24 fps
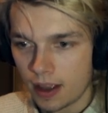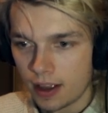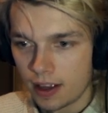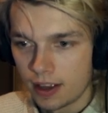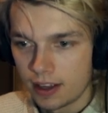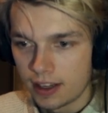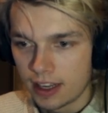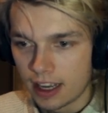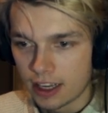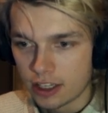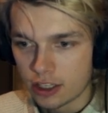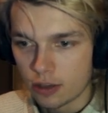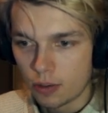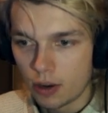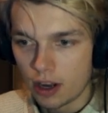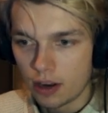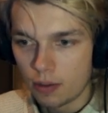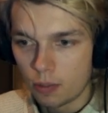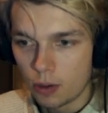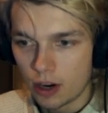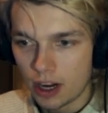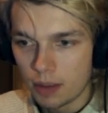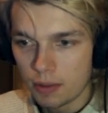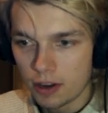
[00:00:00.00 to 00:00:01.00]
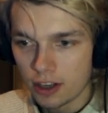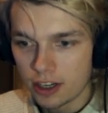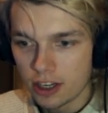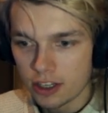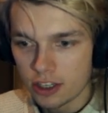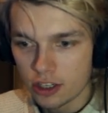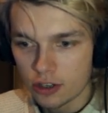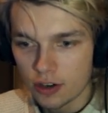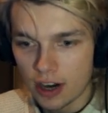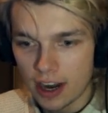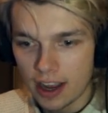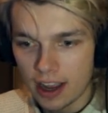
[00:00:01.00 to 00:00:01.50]
Yeah, so what I'm gonna
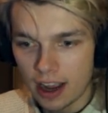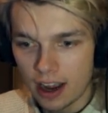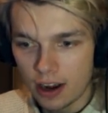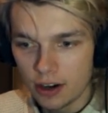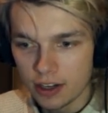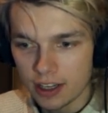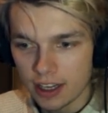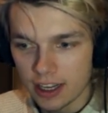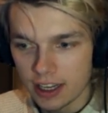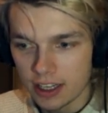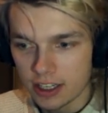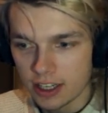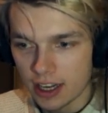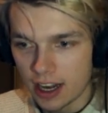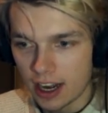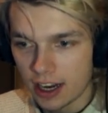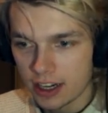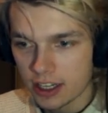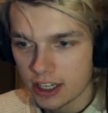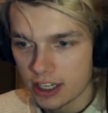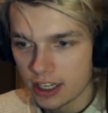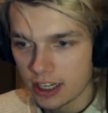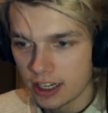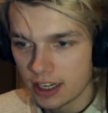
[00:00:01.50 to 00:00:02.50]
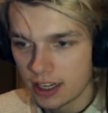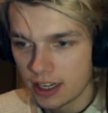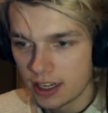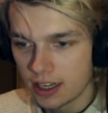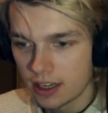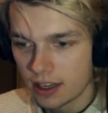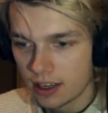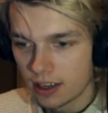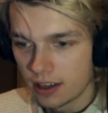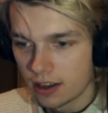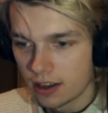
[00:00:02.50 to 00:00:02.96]
try out is actually